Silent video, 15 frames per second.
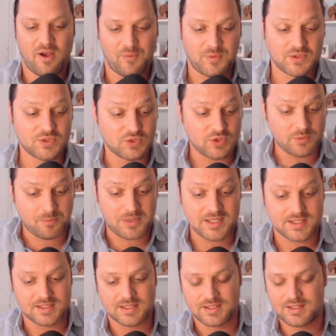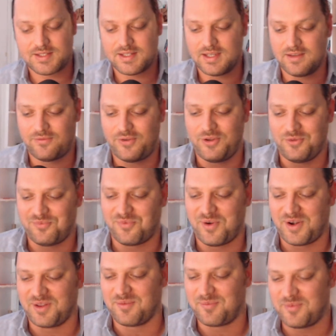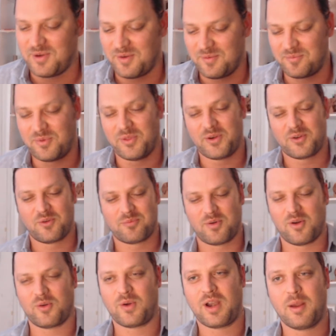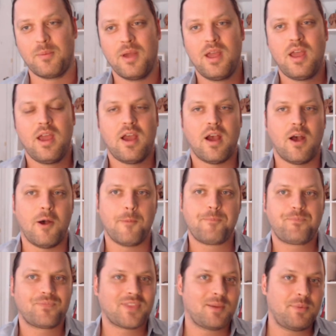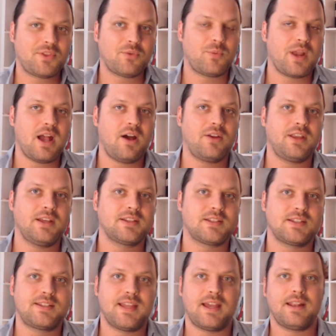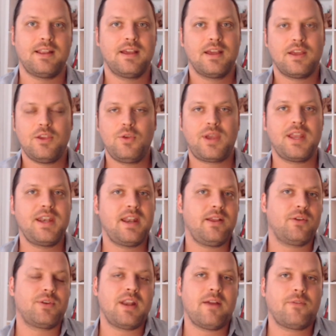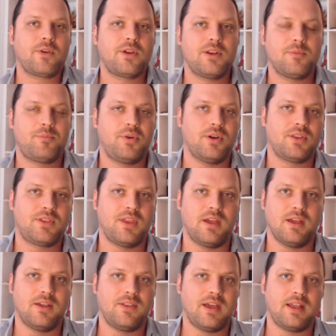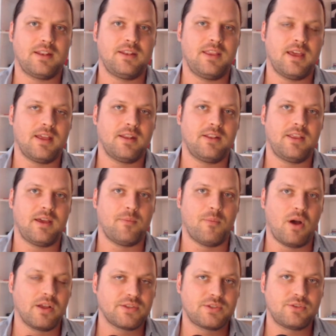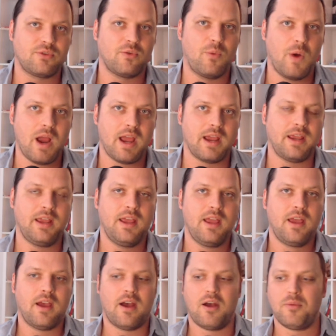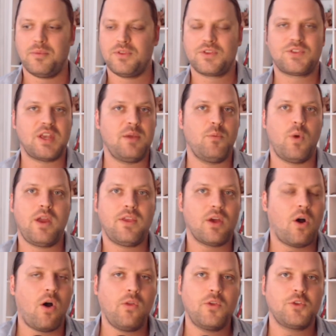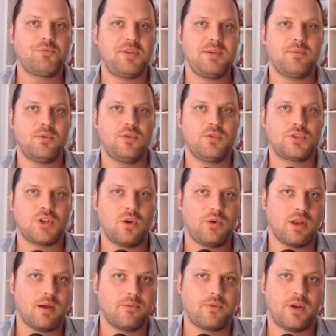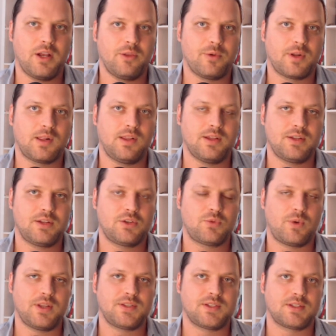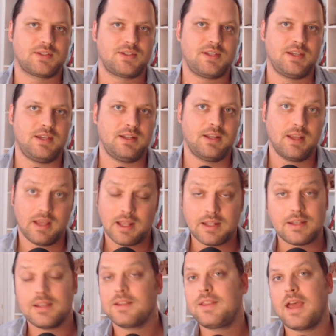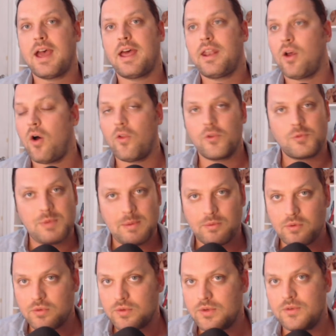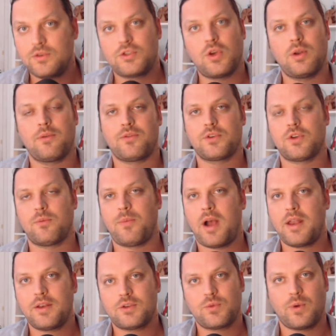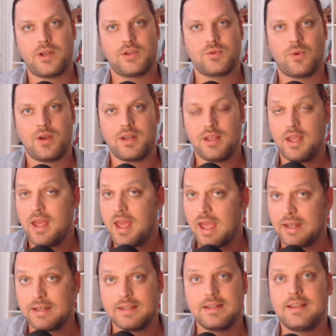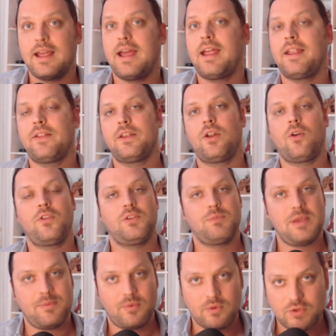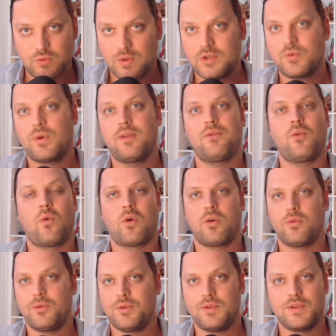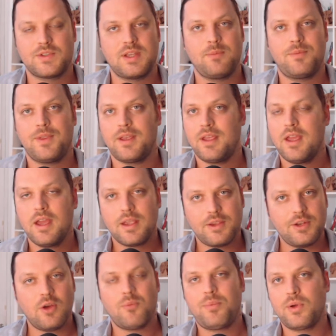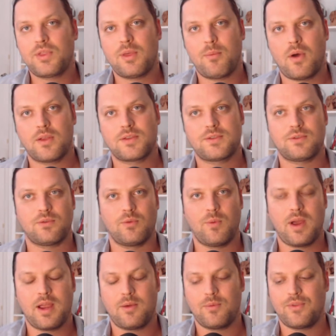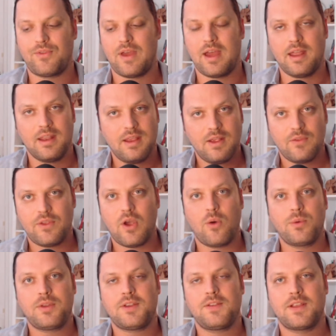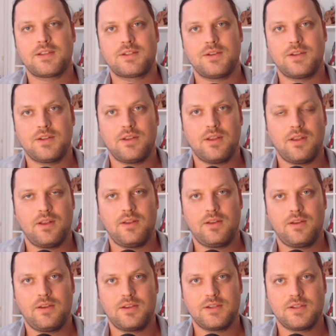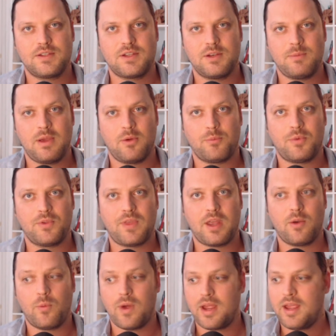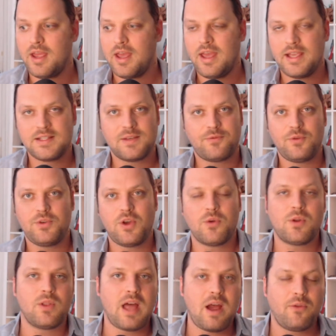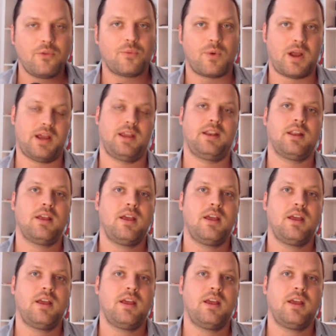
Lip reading: is good business if you run a political program. But the reality is that you're never going to put that monster away. In the same way that all those people who showed up for Hillary Clinton in 2016 did that, all those people who showed up for Joe Biden in 2020 and did that, and then all these people in 2024 who will do the same thing. You don't put the monster away with that. The only thing that's going to be able to put that away is if you don't allow the right